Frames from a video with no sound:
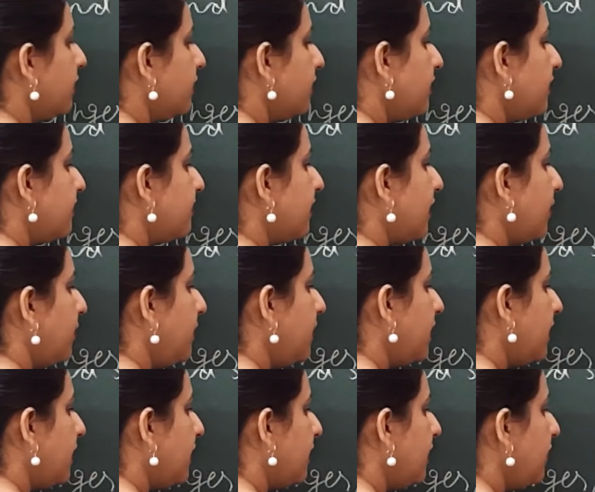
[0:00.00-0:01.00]
the
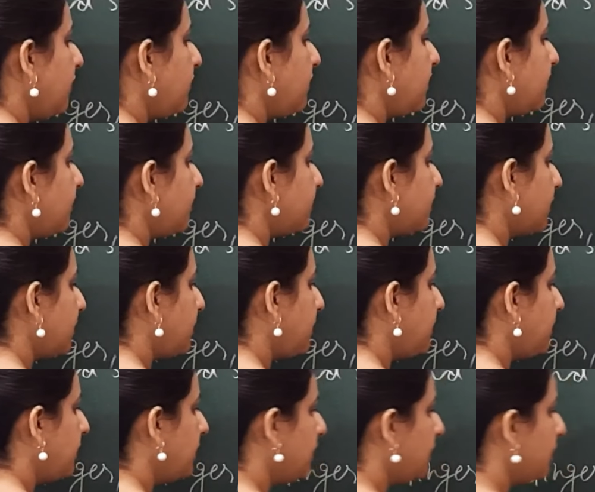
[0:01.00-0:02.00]
subaerial, if this is the
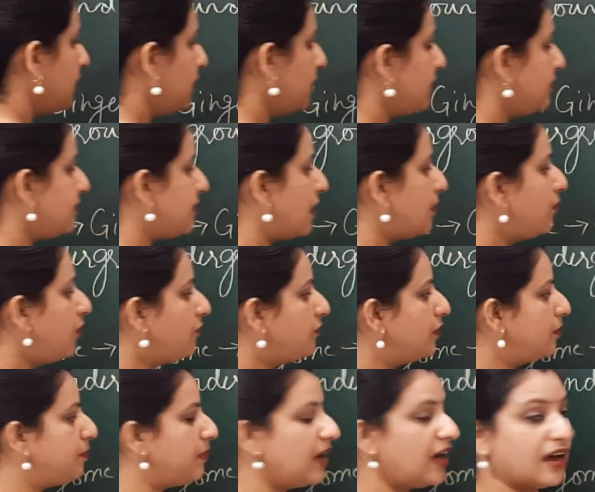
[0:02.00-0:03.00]
stem of
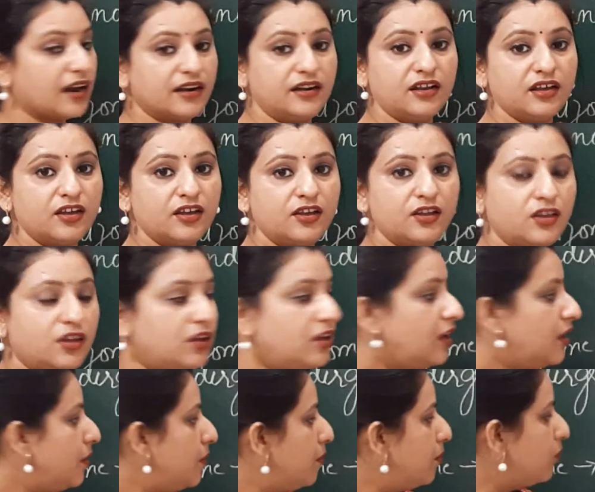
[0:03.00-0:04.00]
the plant,
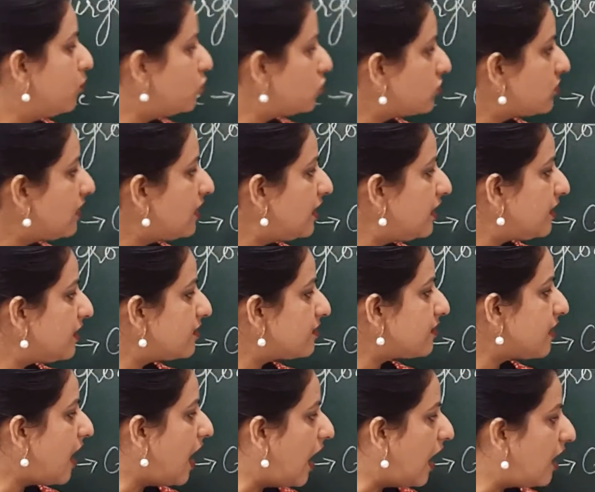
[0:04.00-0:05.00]
mostly it is
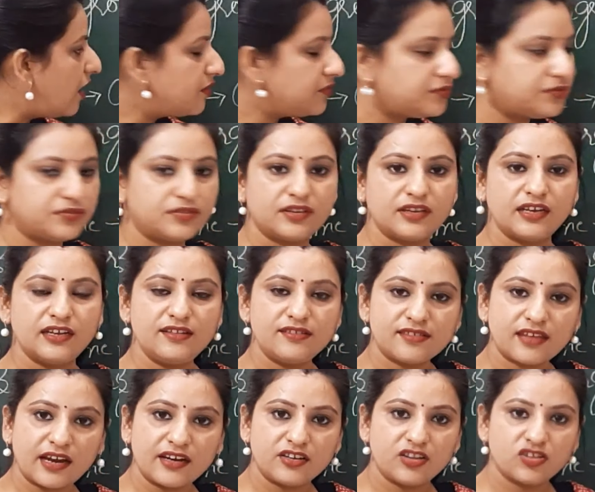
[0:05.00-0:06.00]
half
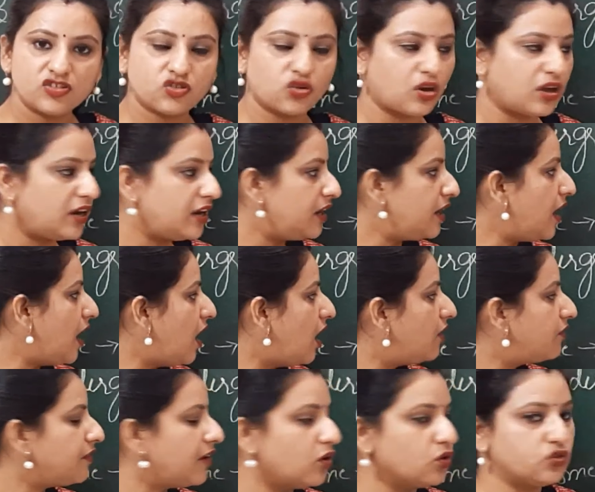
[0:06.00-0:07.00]
inside the soil and
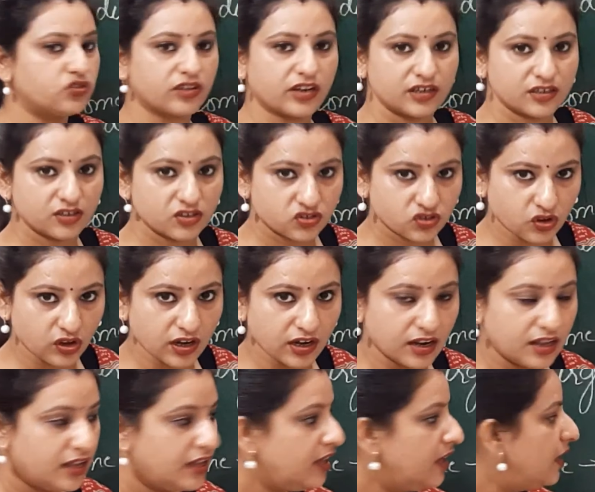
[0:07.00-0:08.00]
half outside the soil.
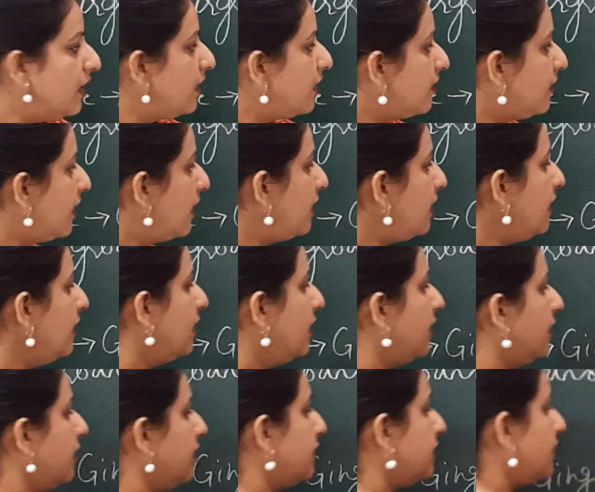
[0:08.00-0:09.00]
Then
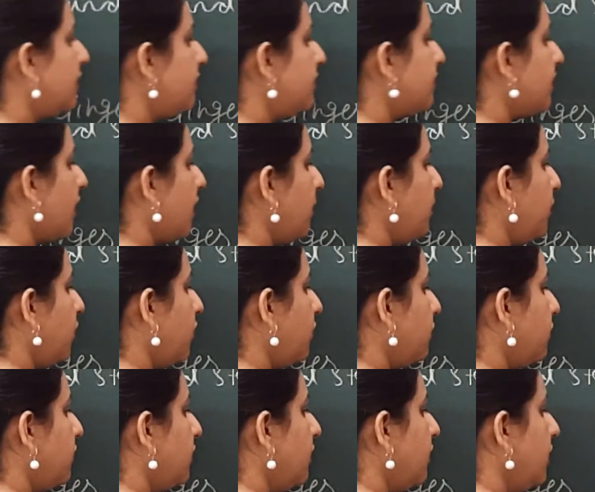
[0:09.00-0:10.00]
this type
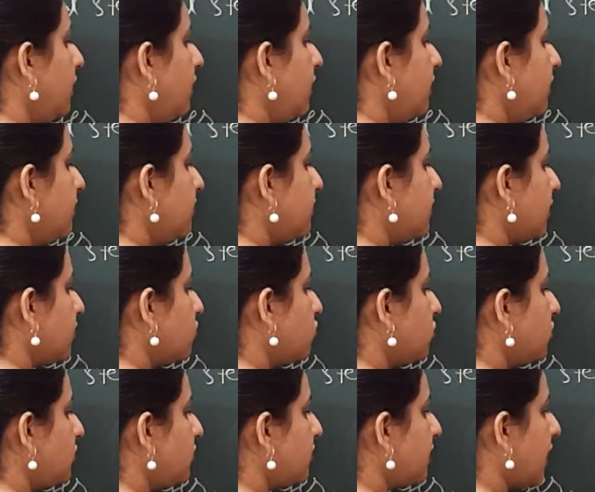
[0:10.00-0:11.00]
of
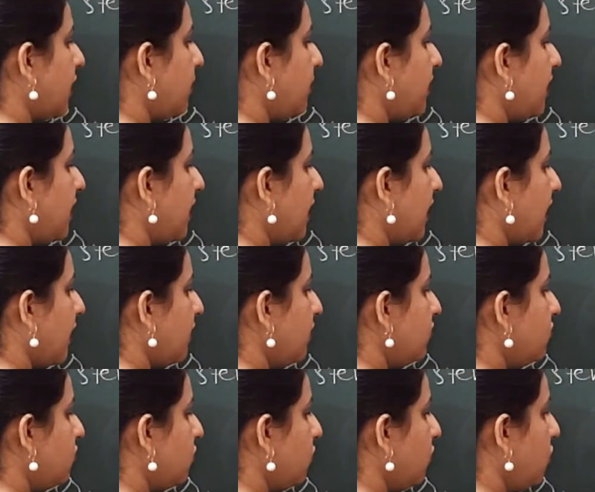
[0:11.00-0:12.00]
structures can be
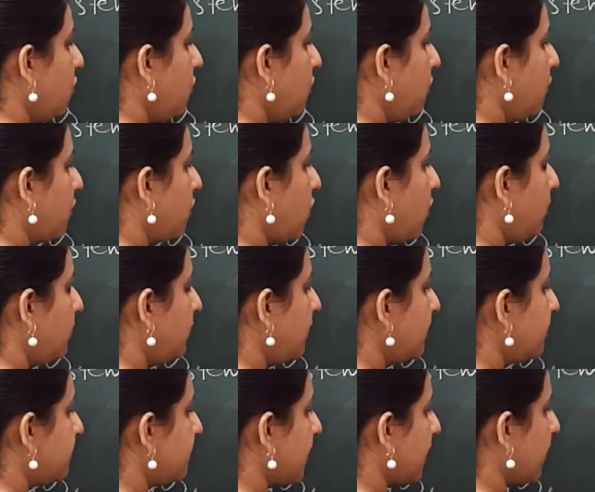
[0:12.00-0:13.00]
arised from the
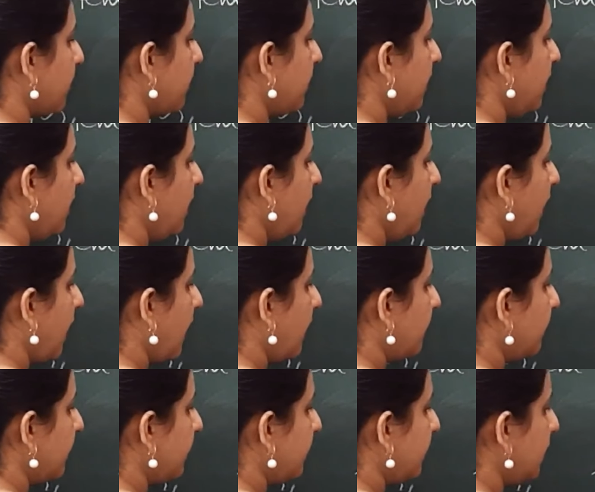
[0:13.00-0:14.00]
stem,
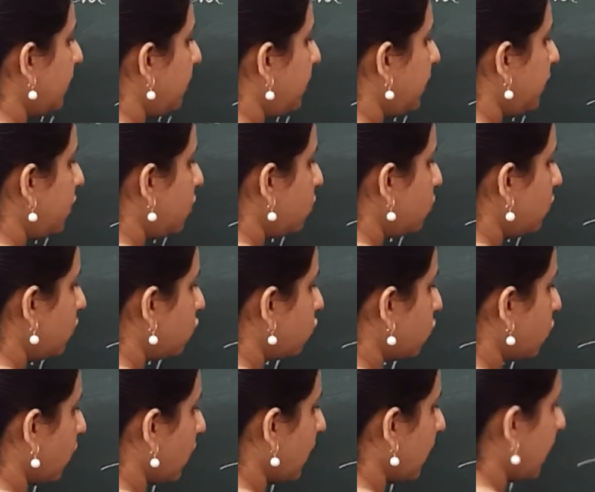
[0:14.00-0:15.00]
and they dipped into the
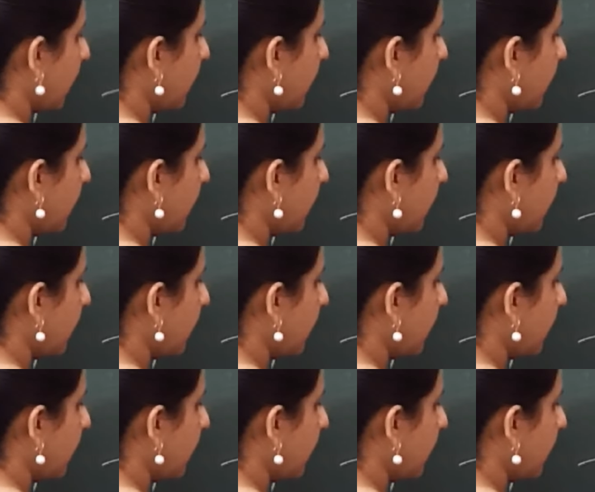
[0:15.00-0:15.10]
soil,